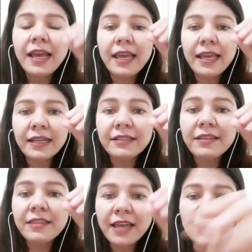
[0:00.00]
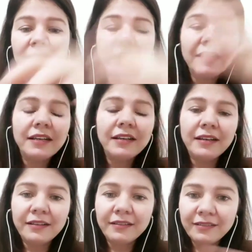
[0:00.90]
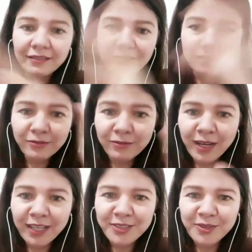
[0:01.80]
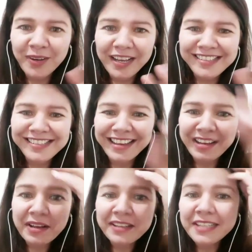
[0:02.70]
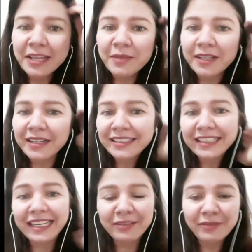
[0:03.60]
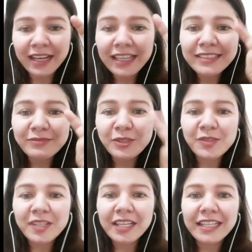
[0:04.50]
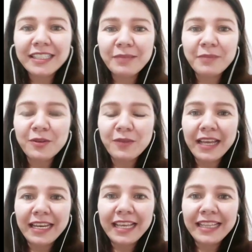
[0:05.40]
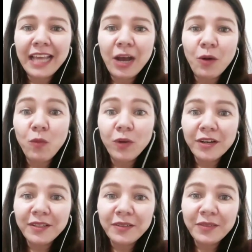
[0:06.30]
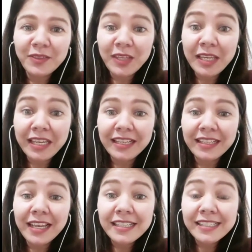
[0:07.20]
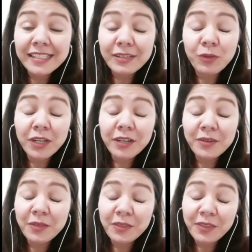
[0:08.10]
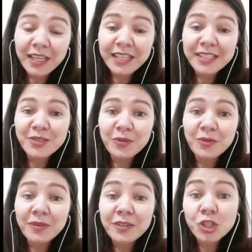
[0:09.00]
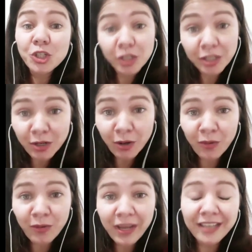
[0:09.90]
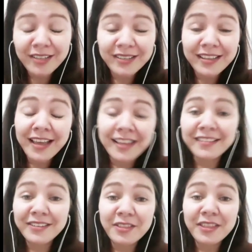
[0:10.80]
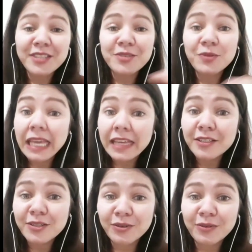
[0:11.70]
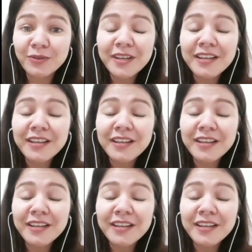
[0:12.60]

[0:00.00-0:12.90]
and then write your essay academically, right? Using academic writing. Now, what are the things you should know and the things you can do